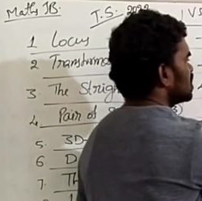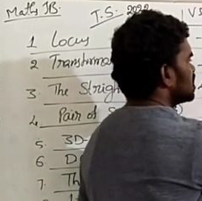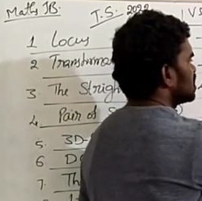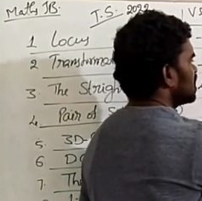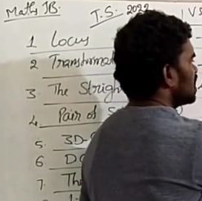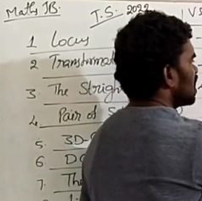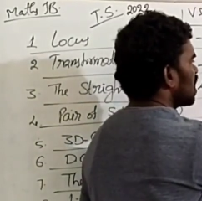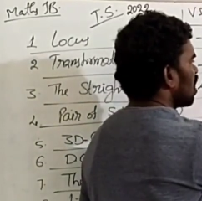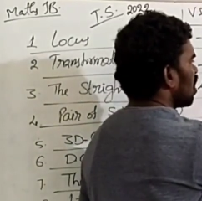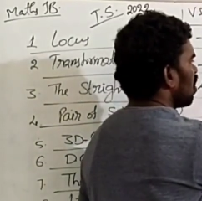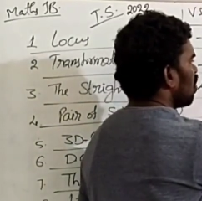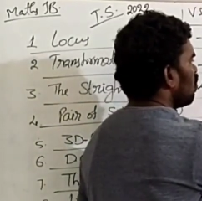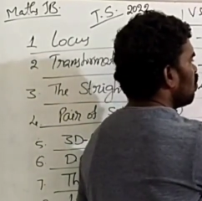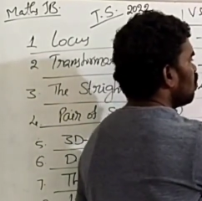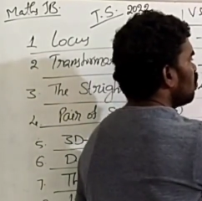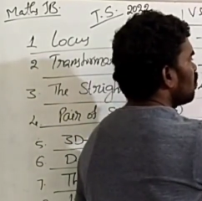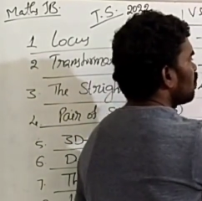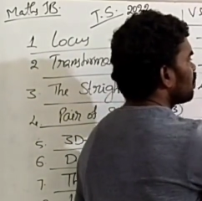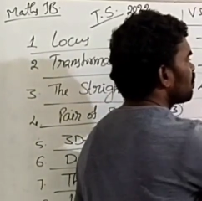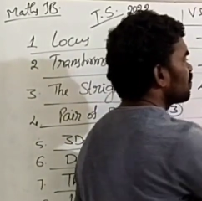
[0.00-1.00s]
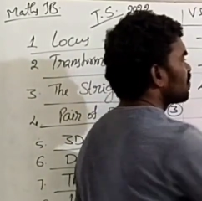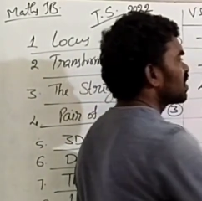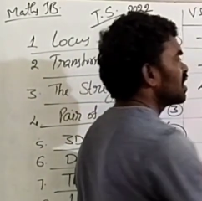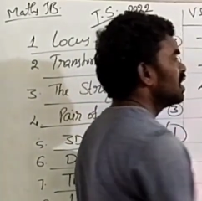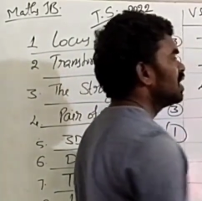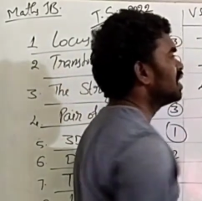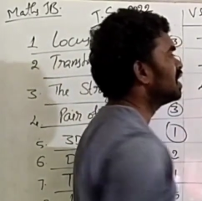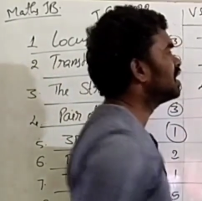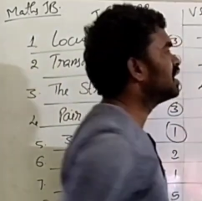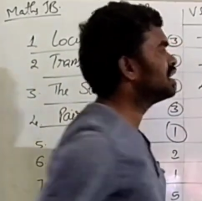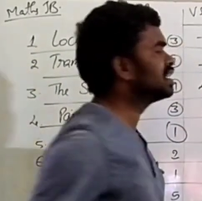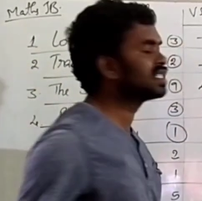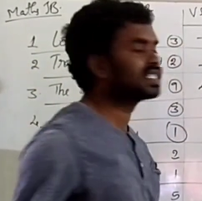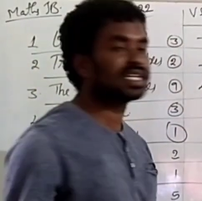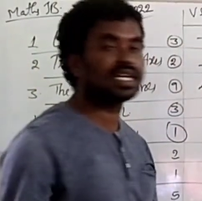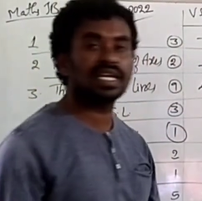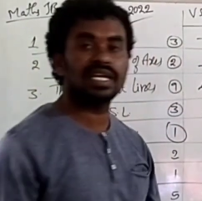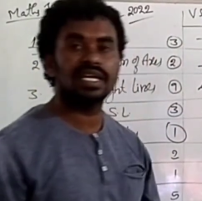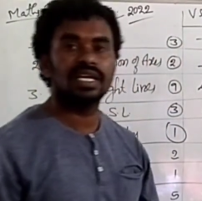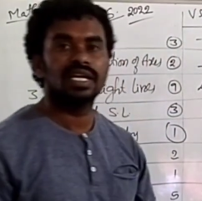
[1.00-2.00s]
See how
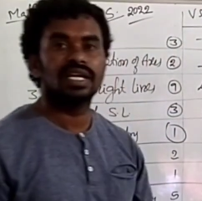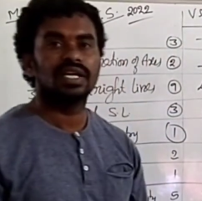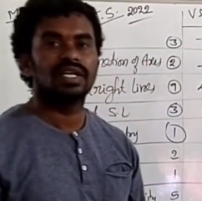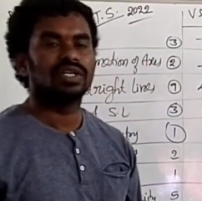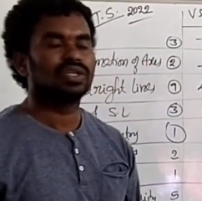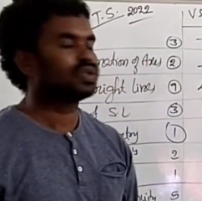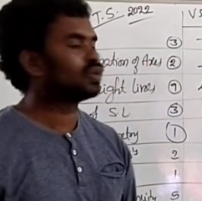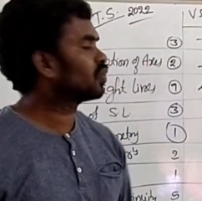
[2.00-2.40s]
easy